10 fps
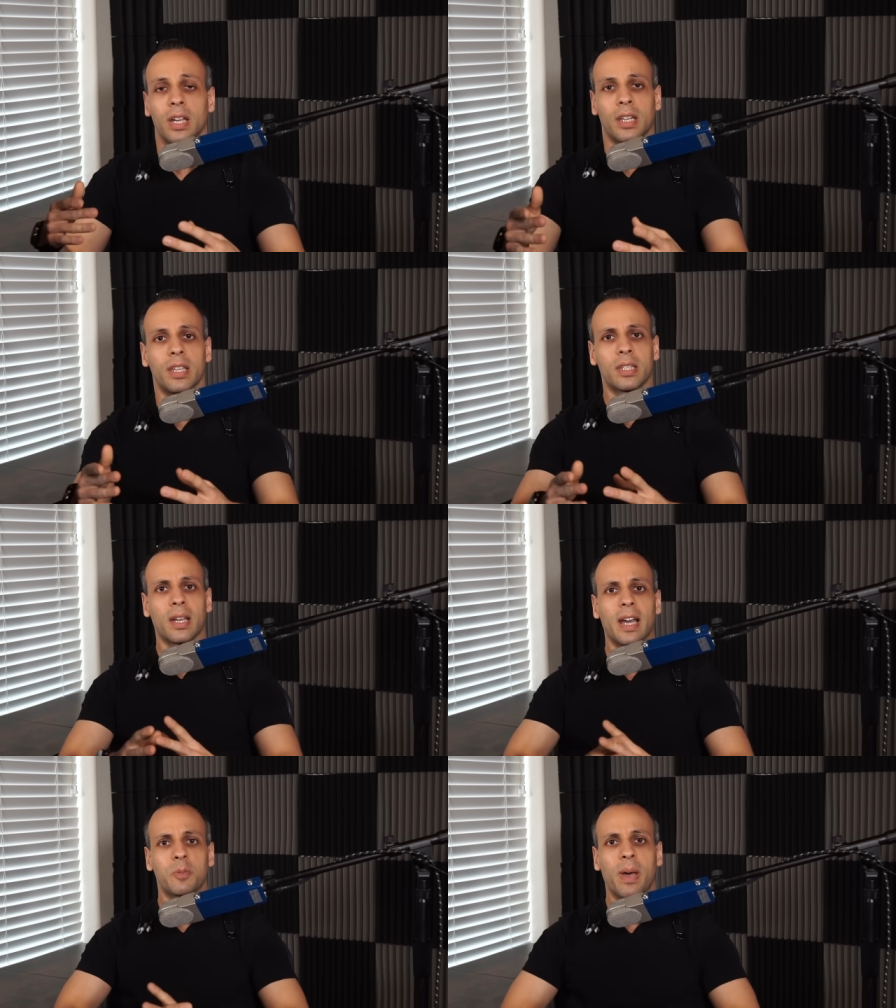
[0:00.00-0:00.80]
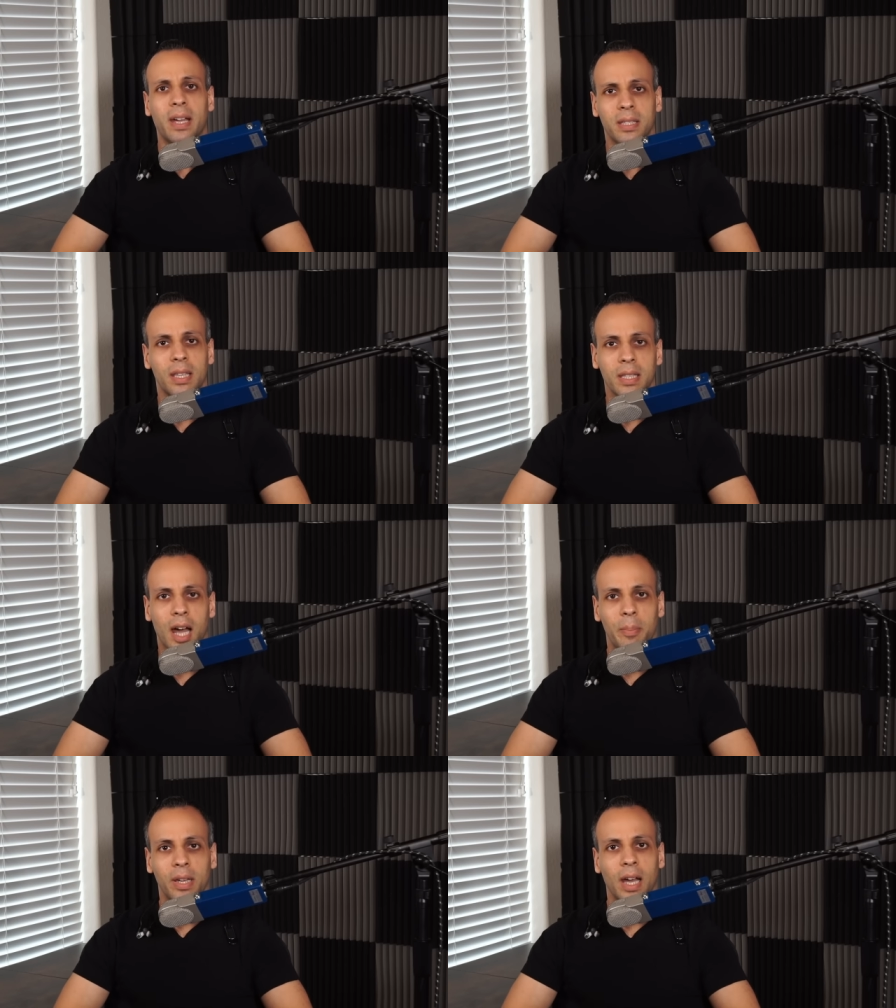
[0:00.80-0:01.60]
This ties back to the
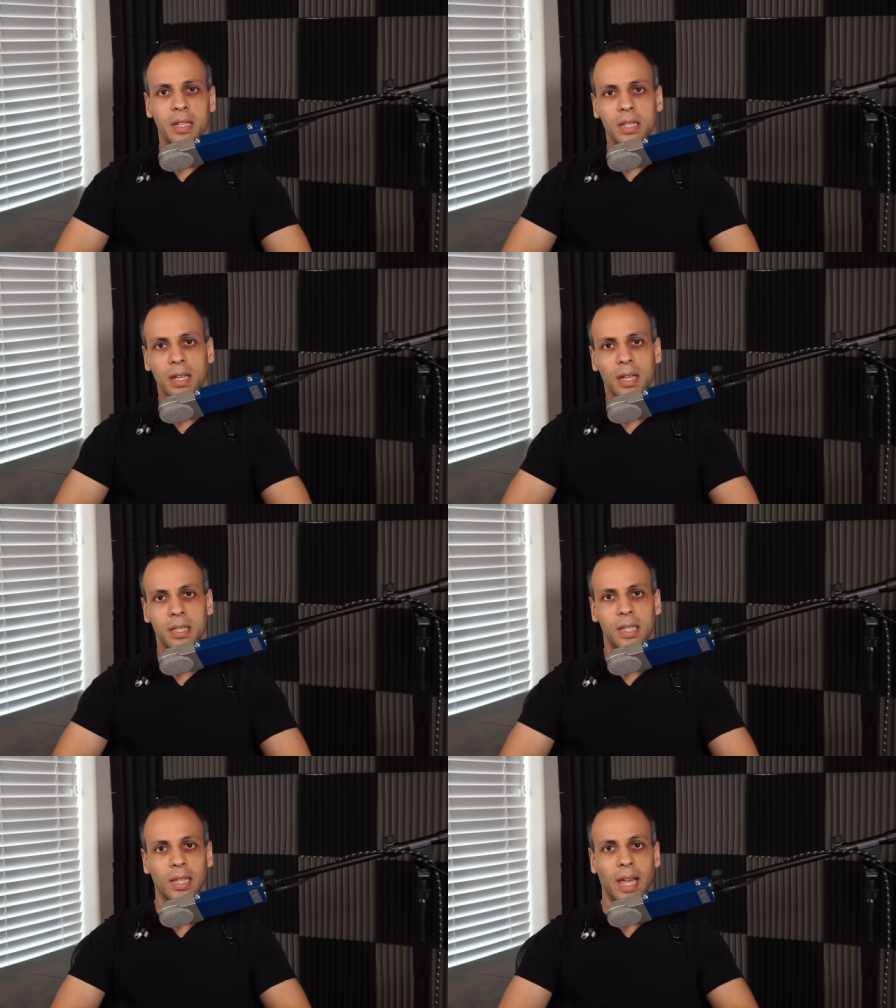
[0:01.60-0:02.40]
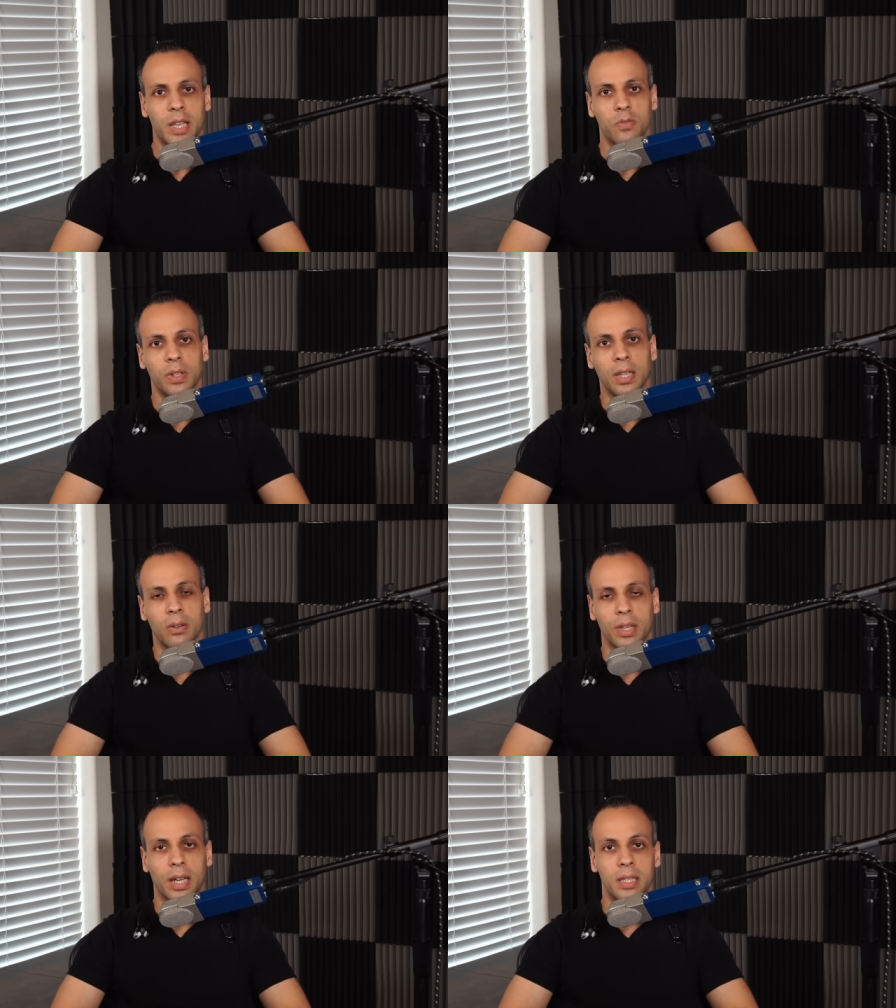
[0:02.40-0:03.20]
topic I discussed in the last
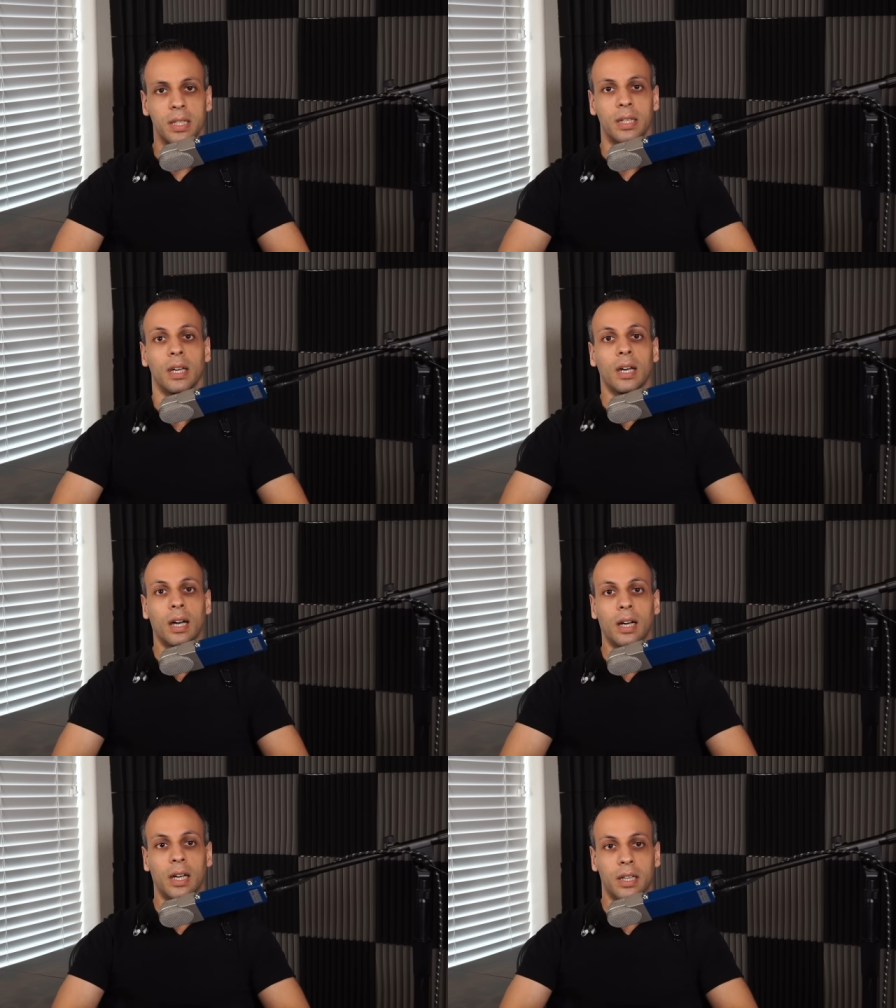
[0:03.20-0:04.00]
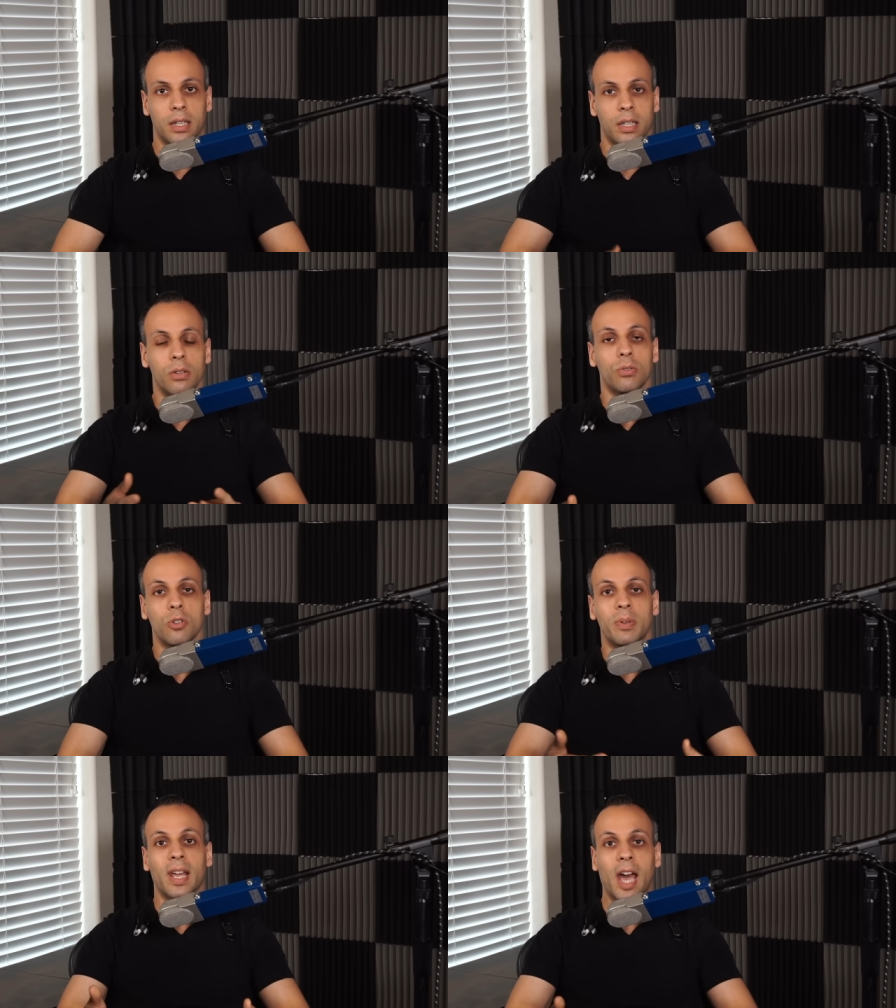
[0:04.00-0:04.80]
video that I did on
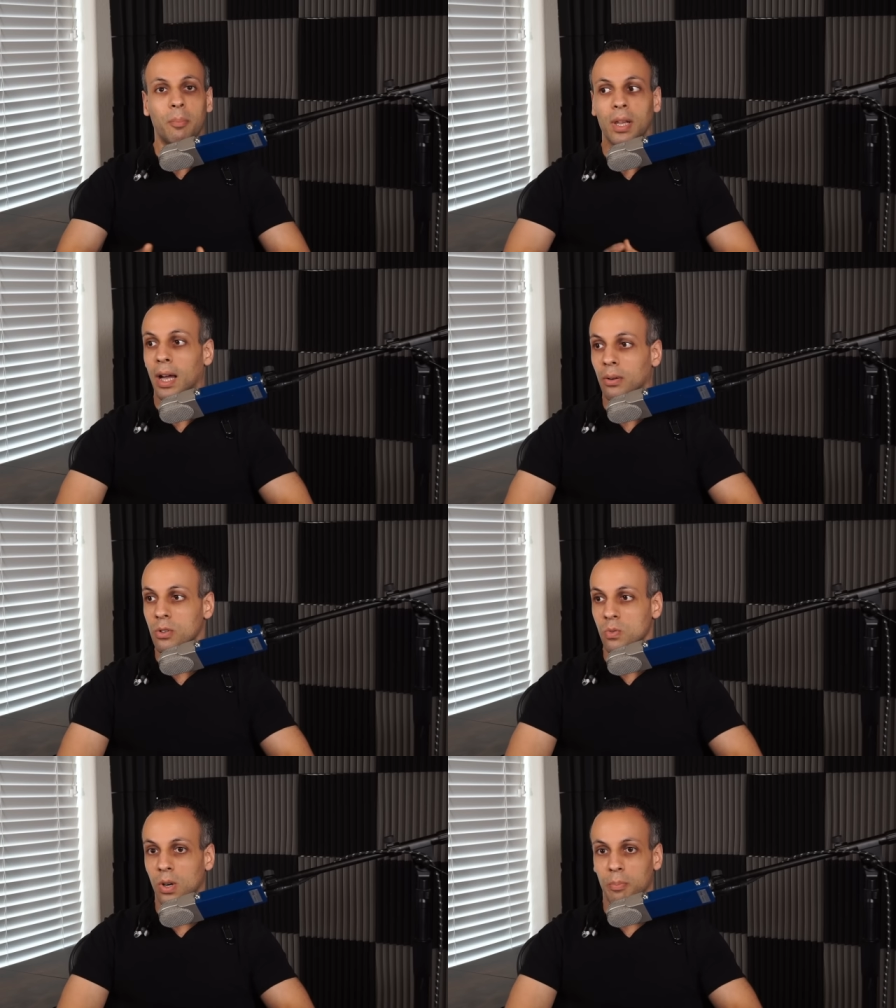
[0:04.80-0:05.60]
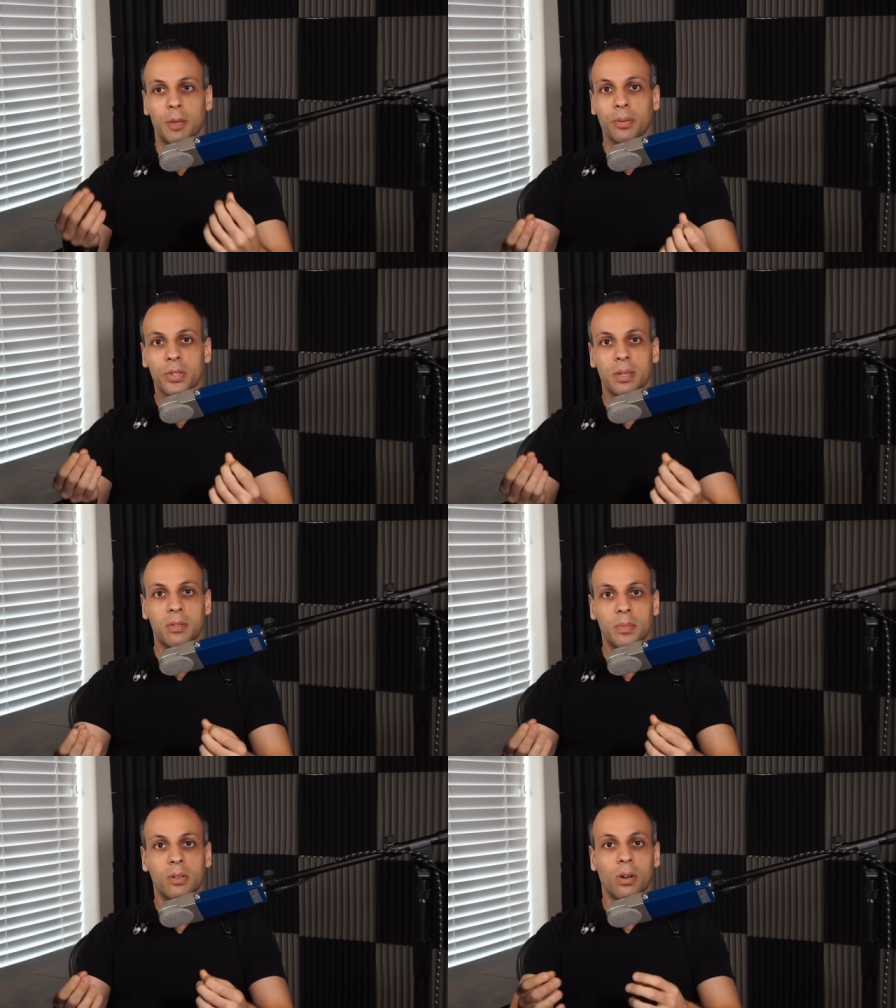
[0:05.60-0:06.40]
YouTube and ad blockers, where people seem
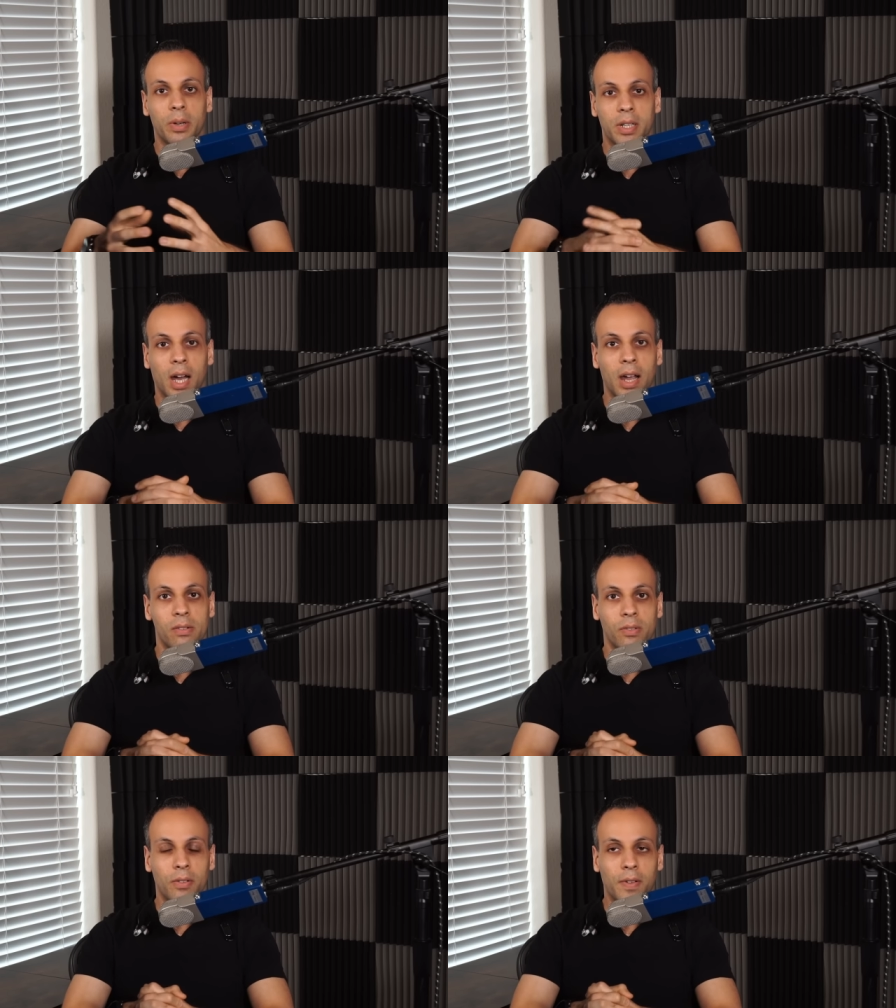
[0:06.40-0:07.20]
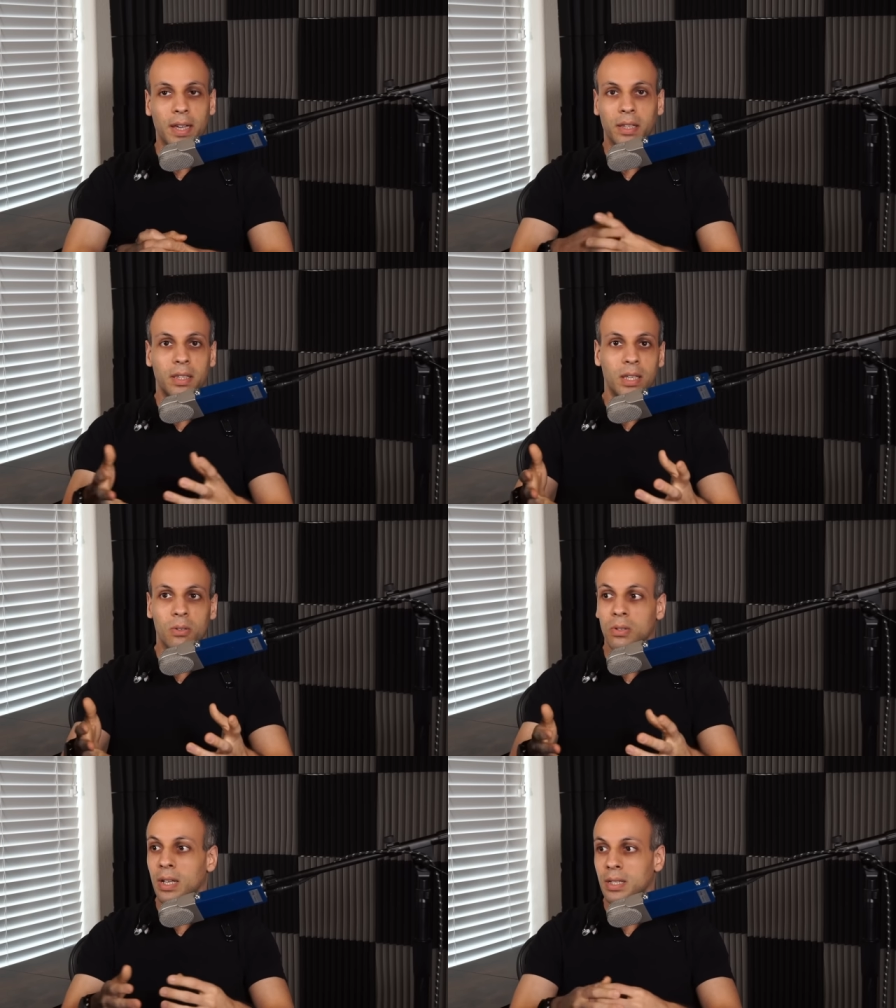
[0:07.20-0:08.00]
to be growing tired of the fact that the
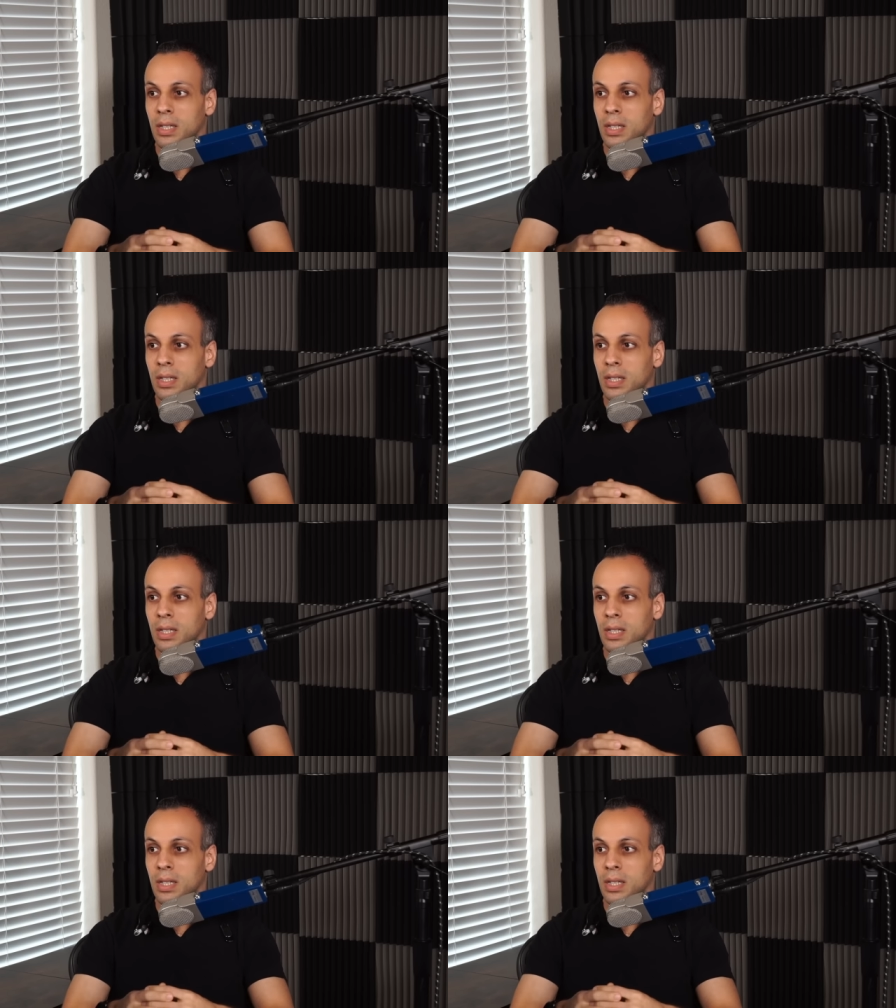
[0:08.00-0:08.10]
internet is